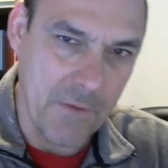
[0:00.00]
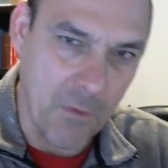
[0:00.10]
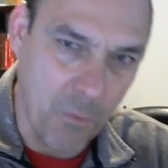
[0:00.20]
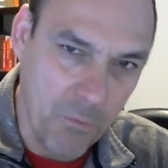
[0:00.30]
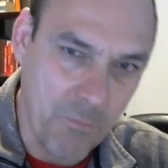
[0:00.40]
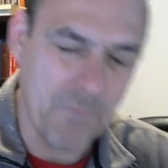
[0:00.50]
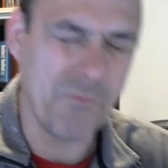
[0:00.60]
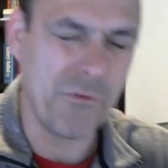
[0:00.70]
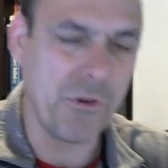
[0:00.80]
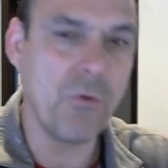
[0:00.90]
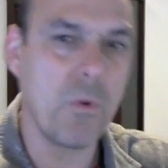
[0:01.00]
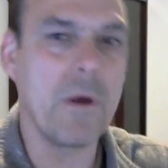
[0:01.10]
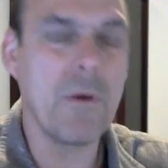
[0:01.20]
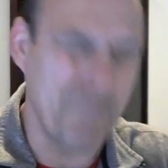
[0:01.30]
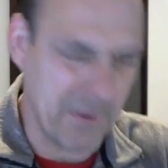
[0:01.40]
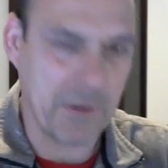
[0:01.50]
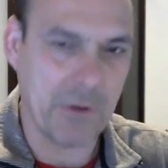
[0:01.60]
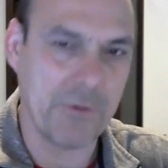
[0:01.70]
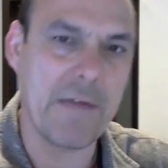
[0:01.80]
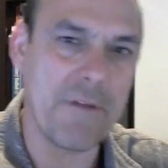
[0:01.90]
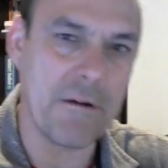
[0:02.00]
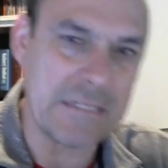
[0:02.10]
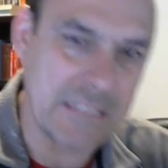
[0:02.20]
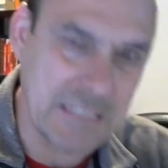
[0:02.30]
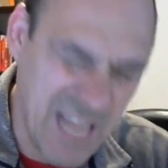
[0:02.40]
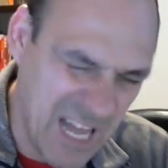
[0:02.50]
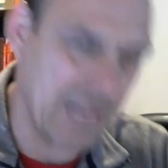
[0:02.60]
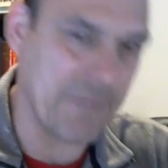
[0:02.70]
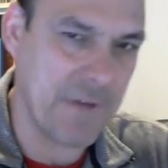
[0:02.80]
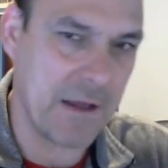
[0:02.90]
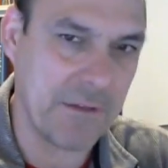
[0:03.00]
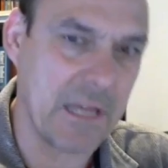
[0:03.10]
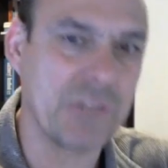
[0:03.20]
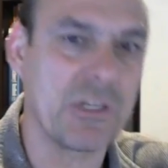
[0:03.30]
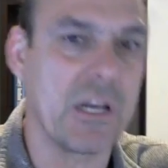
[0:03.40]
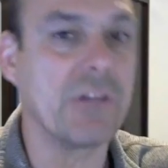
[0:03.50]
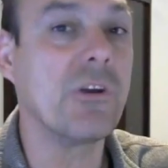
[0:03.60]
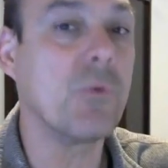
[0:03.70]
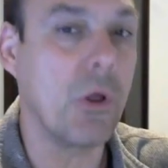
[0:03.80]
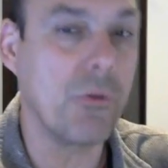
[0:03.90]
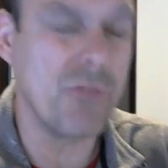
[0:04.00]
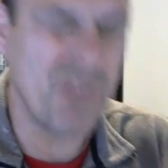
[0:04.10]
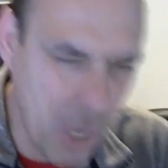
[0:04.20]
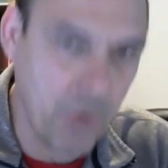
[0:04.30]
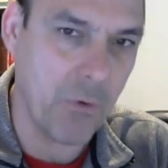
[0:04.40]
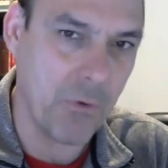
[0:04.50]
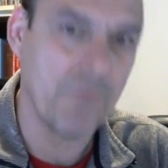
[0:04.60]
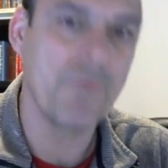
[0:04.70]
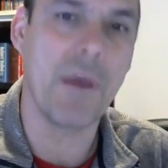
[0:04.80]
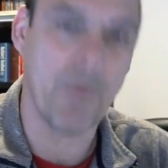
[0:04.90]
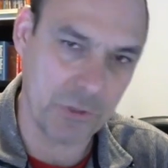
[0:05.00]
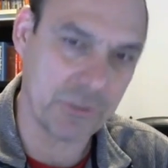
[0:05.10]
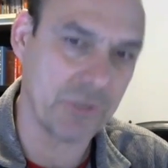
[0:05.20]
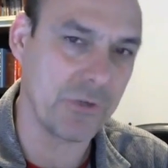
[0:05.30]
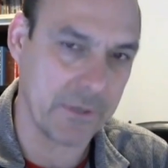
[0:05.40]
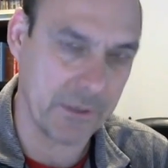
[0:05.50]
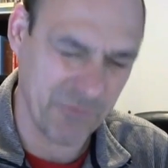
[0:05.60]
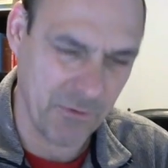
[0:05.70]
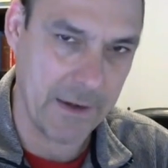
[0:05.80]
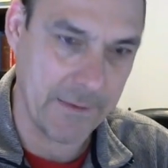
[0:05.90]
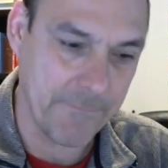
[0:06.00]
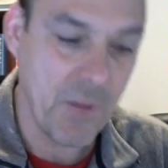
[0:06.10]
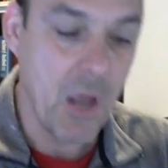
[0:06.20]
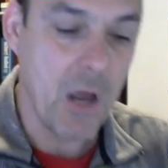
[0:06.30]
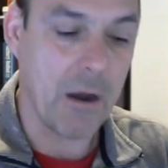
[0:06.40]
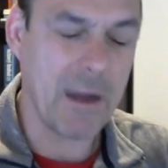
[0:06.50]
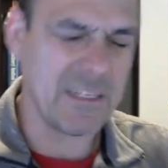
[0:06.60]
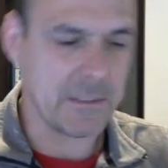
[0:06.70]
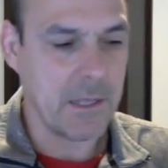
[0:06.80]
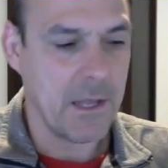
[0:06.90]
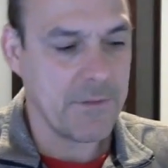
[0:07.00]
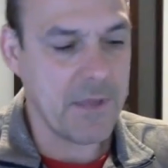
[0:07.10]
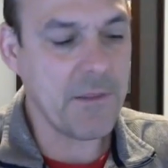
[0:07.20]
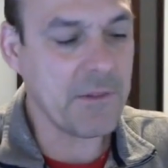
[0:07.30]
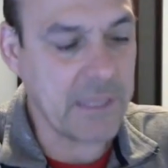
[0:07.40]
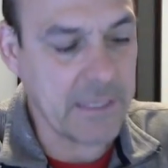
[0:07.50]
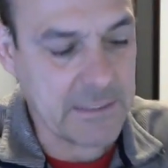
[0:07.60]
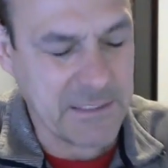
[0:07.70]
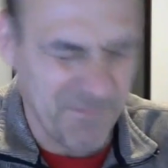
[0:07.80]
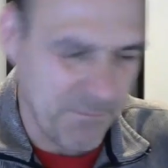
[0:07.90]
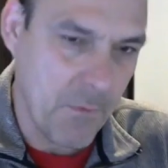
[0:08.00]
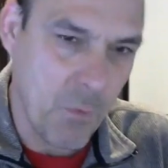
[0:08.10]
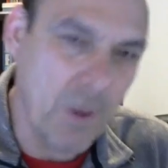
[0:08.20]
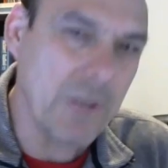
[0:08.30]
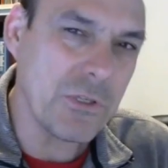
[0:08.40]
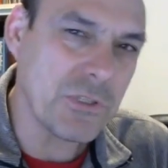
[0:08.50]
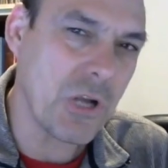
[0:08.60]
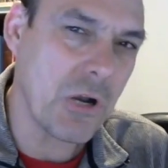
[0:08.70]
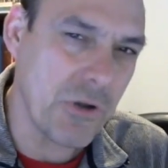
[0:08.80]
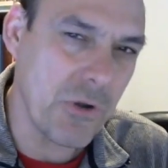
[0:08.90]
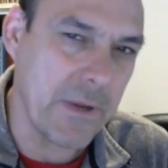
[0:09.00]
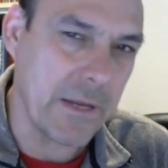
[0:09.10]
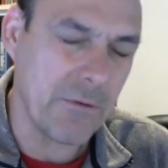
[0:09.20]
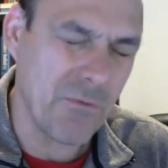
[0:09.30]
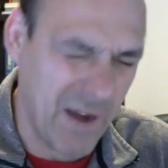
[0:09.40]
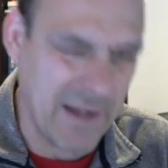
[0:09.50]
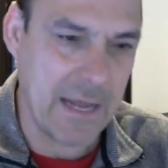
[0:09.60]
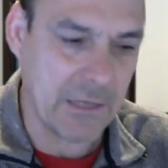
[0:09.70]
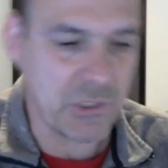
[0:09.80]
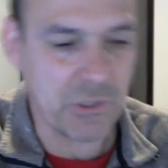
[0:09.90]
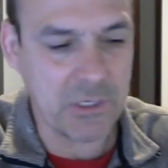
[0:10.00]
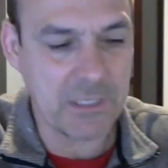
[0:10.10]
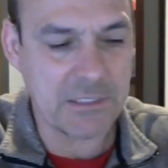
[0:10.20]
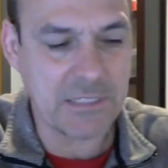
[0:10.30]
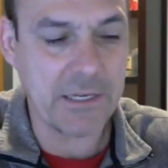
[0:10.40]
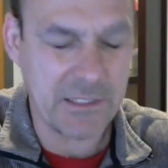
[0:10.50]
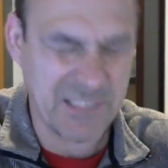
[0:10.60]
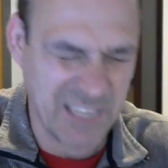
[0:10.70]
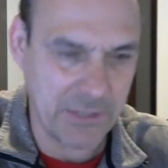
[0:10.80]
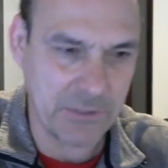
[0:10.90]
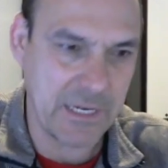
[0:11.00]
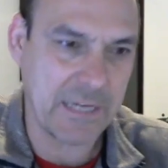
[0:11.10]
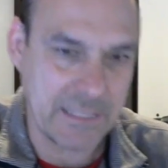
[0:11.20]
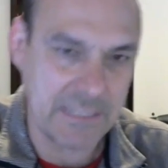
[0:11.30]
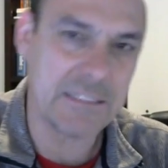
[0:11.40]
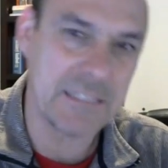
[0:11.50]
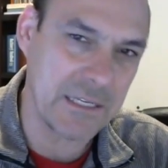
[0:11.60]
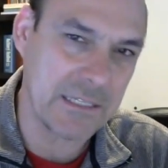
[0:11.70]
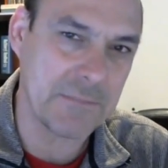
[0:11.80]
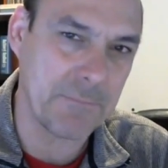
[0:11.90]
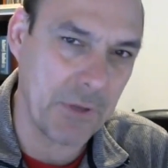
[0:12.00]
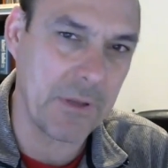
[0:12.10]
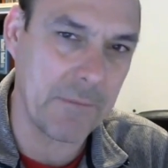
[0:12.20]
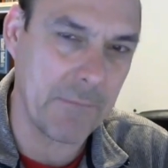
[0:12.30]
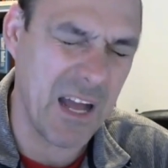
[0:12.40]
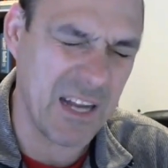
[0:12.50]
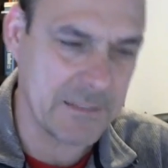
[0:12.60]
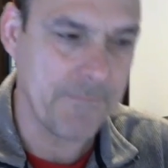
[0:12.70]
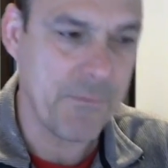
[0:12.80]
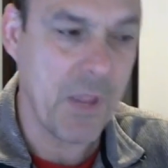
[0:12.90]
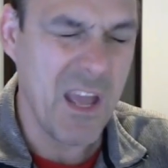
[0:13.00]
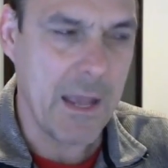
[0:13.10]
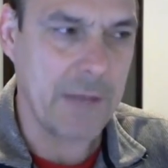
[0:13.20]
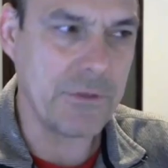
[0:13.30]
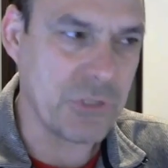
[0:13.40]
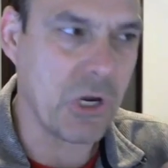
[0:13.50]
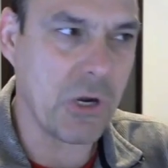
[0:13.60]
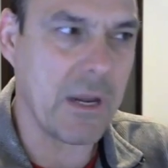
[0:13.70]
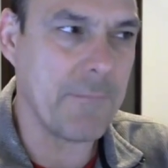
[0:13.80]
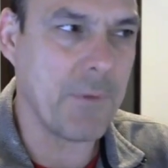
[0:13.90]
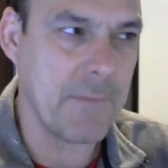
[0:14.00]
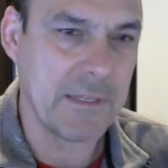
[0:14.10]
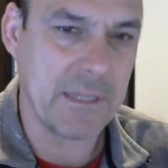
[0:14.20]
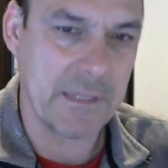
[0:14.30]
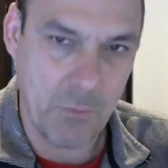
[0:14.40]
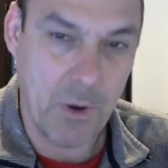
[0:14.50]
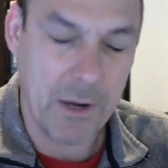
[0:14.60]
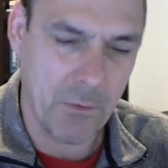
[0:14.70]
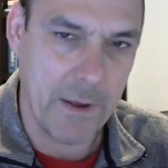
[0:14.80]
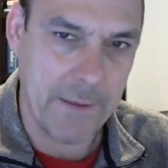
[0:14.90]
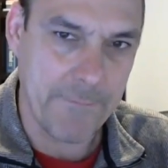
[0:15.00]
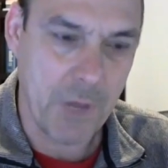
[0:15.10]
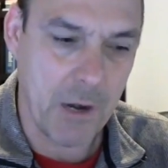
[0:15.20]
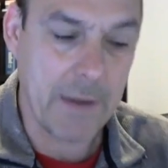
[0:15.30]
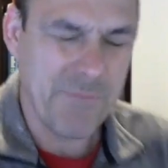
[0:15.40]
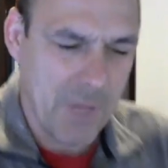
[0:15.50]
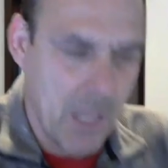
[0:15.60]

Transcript: you will build a very solid foundation and you will know that what you're doing is right, all right? The other thing is what you start doing right now. So let's say you take these six building blocks and you start implementing them right away, all right?